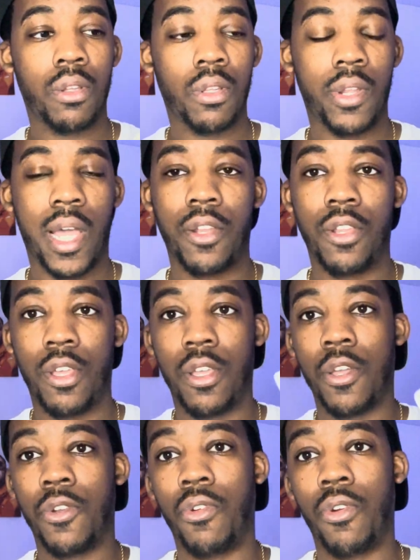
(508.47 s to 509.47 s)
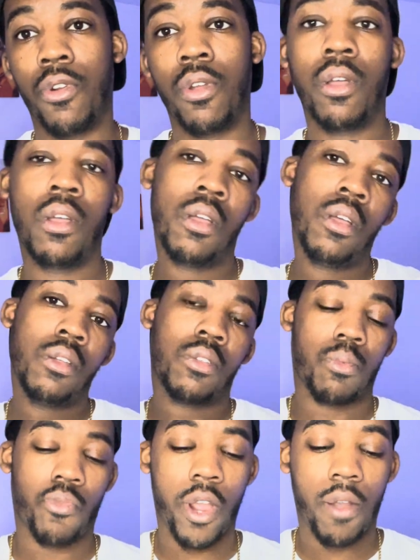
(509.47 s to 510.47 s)
Now, I did enter
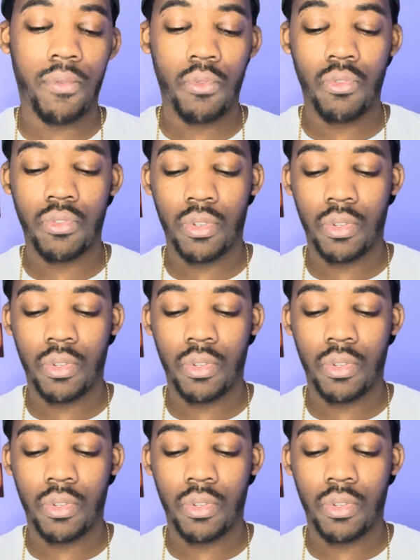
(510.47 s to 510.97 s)
some raffles.